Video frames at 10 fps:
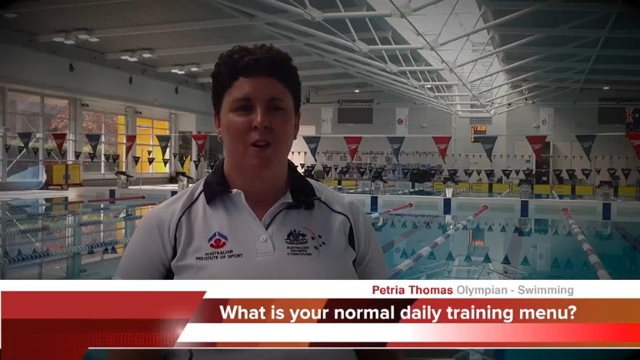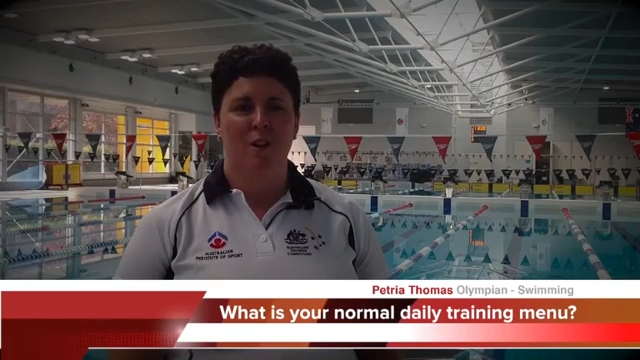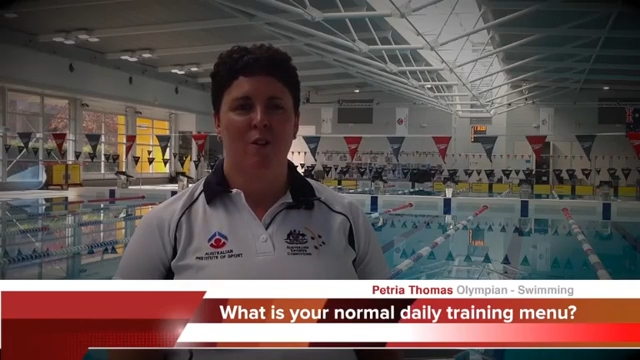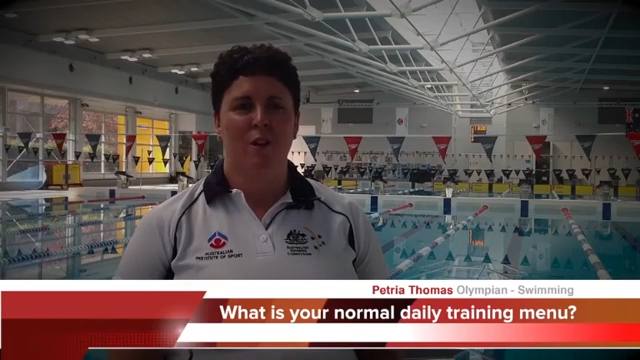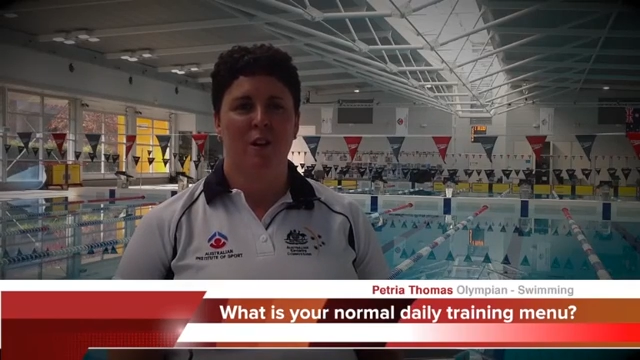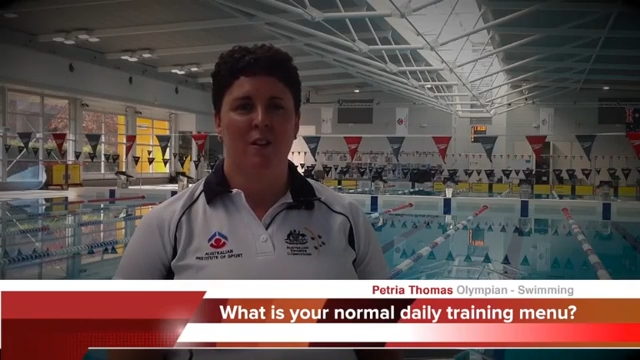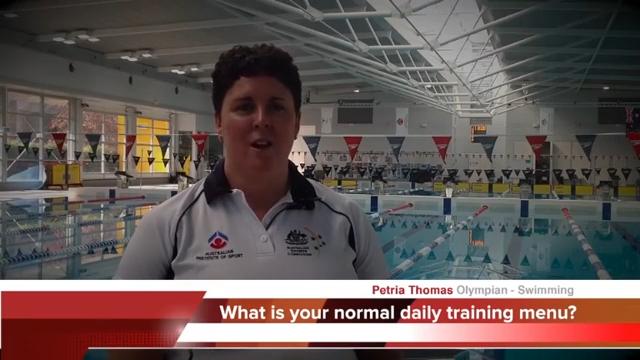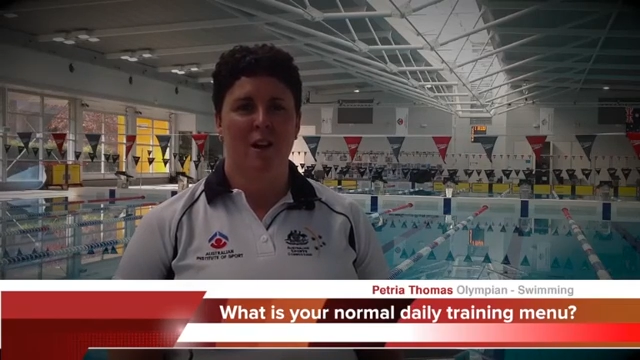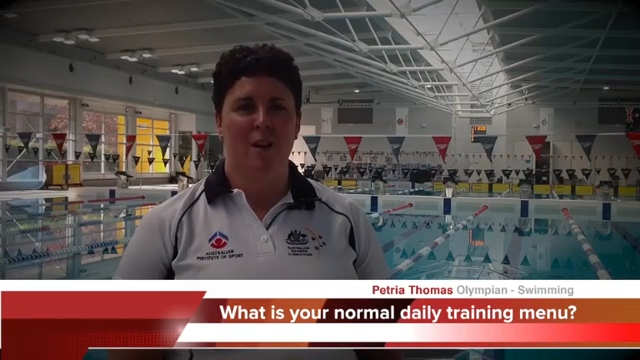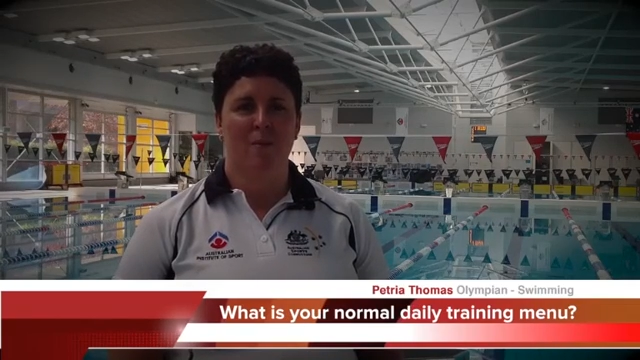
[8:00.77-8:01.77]
you know, look
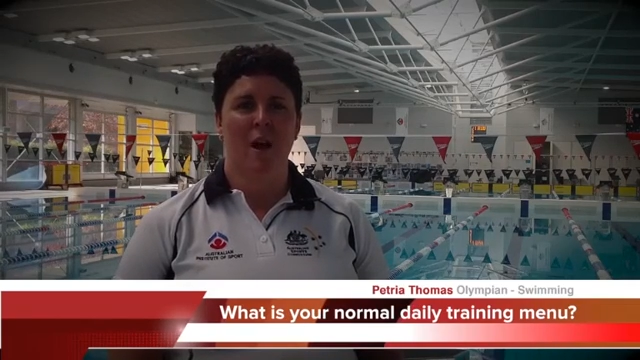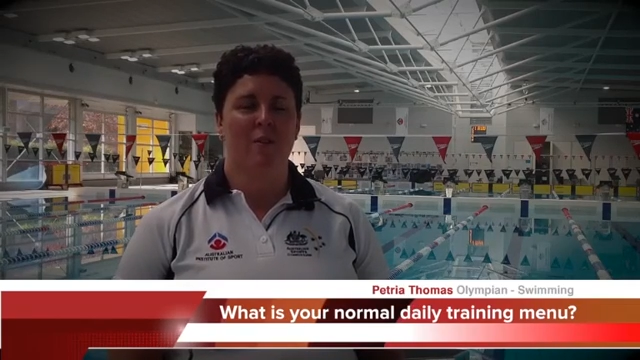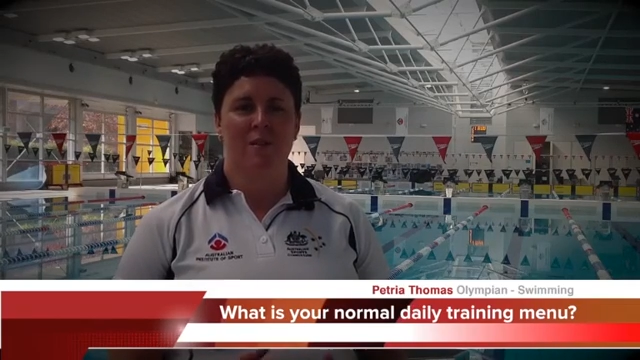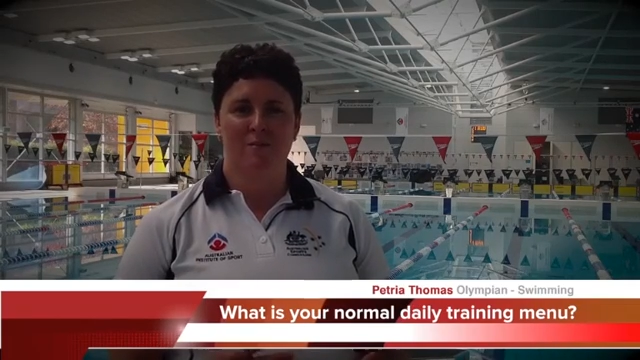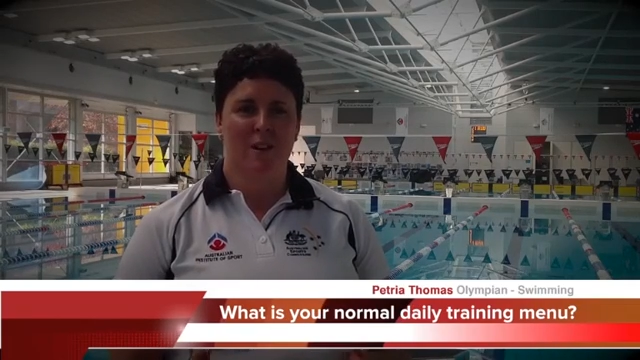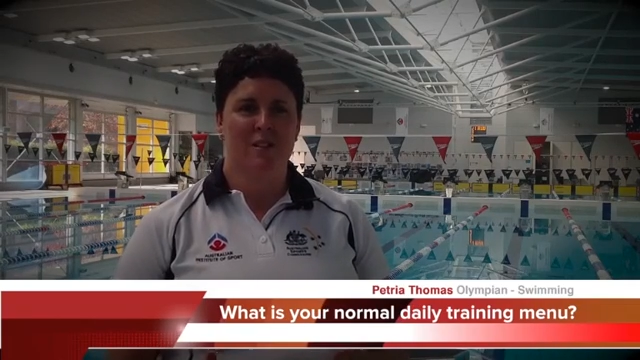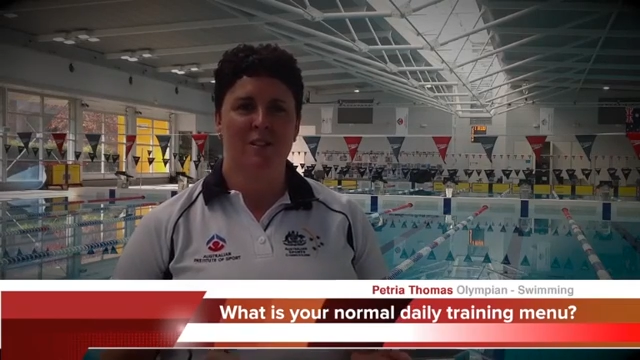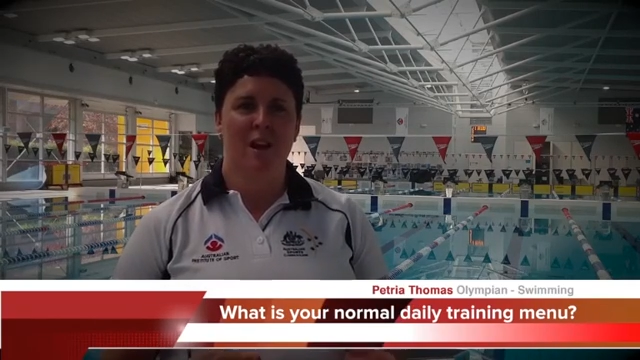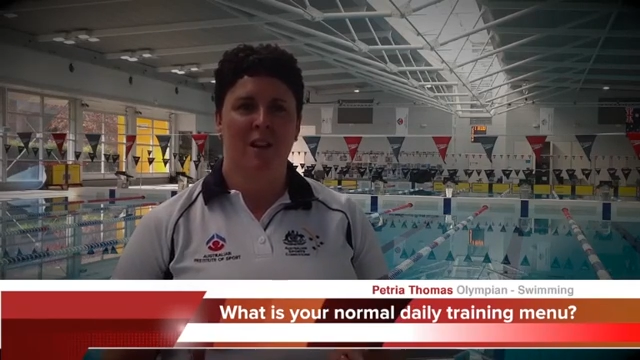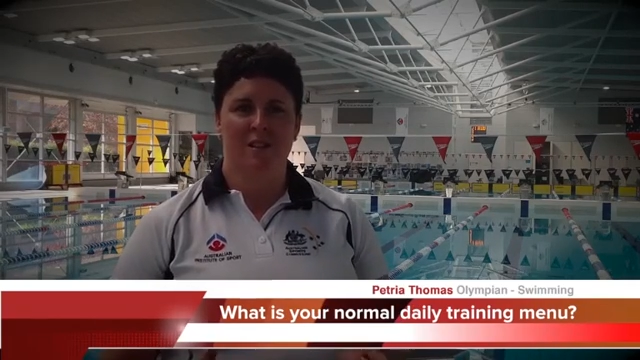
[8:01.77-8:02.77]
at having
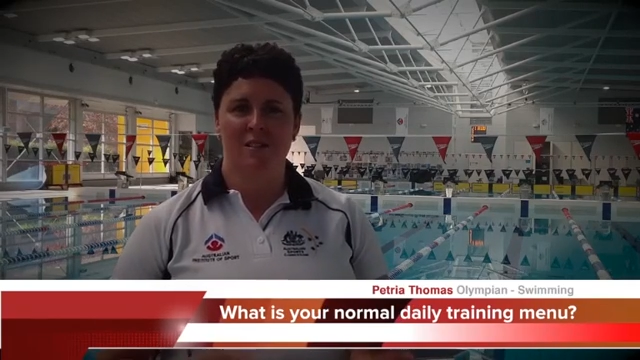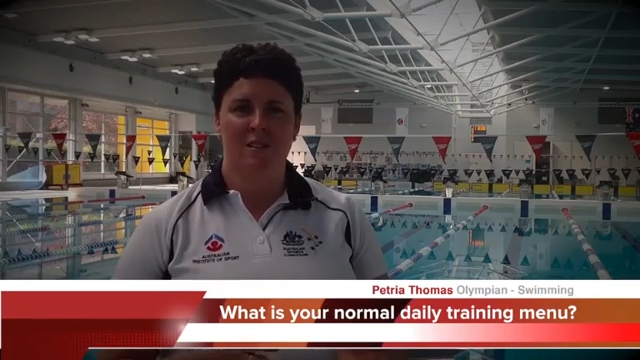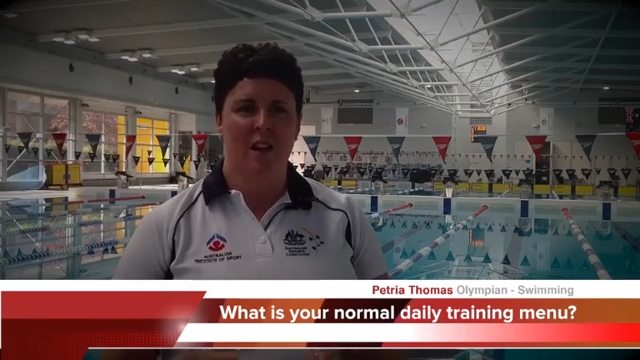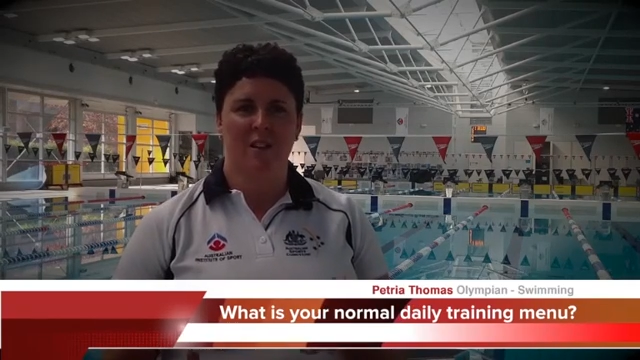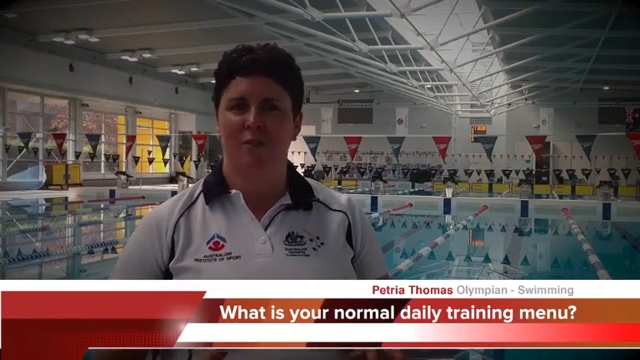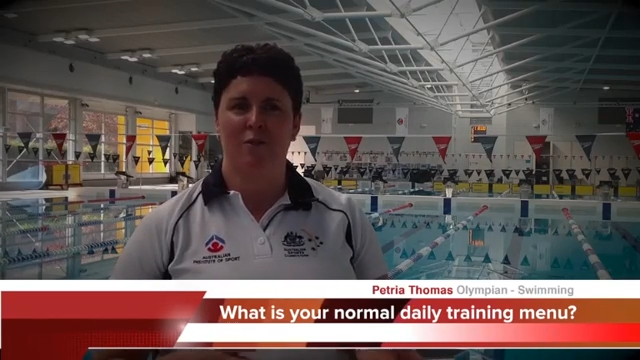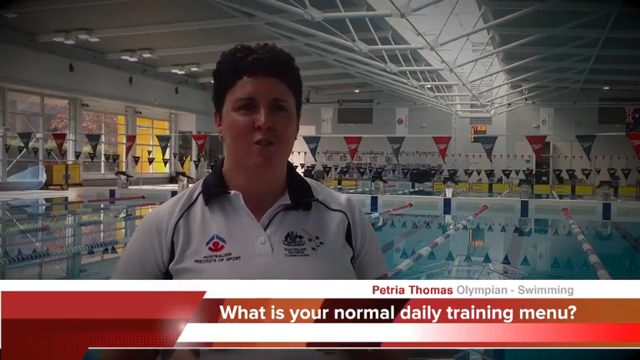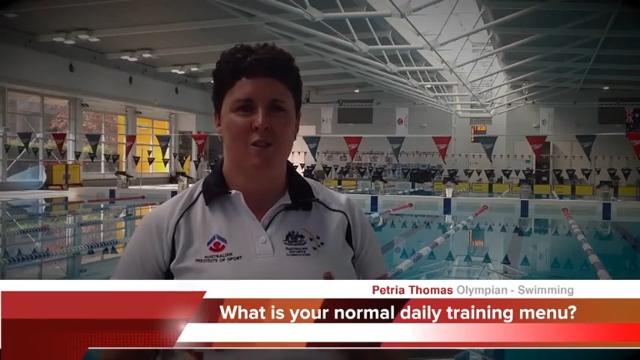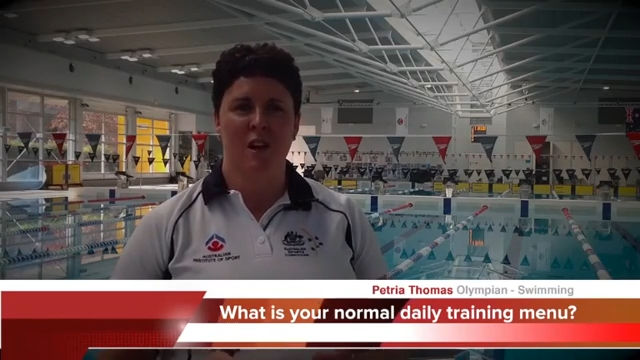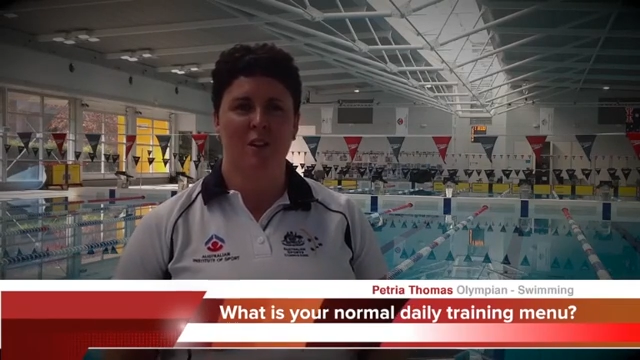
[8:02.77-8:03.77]
a
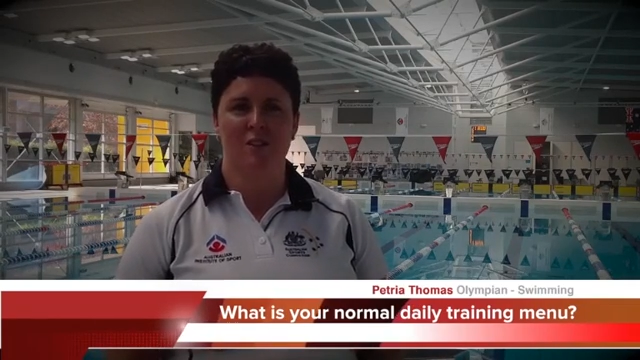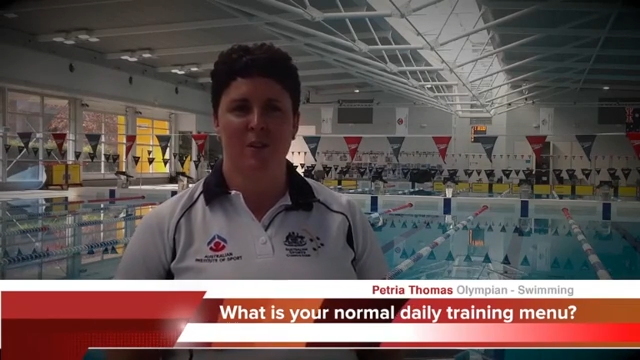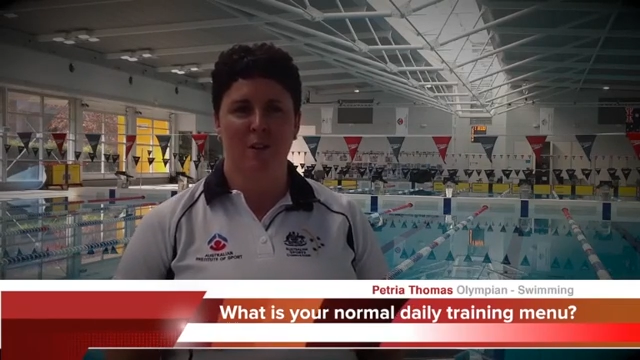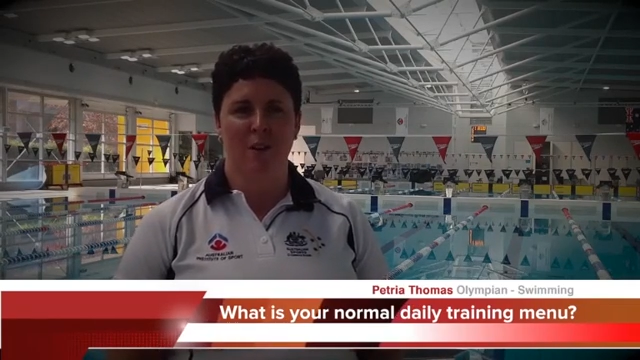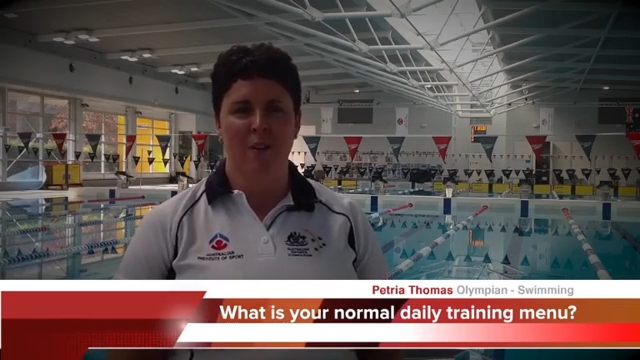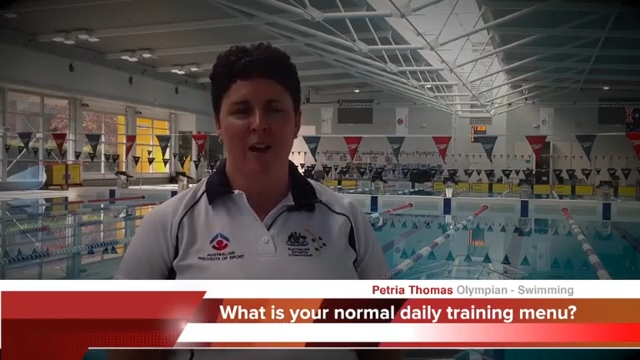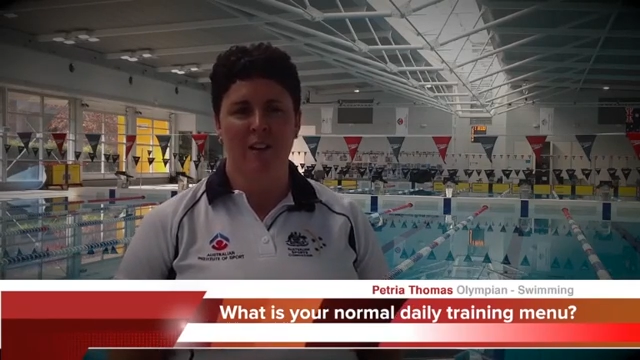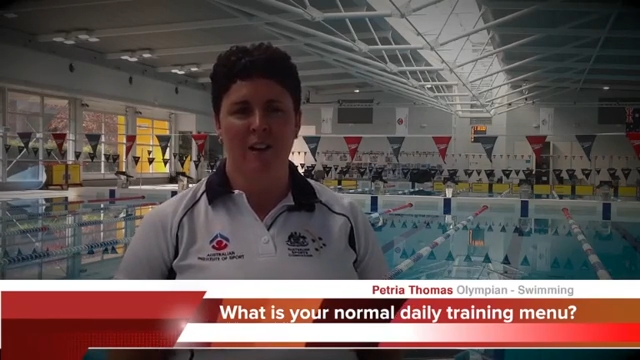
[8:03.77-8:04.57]
fruit snack or something like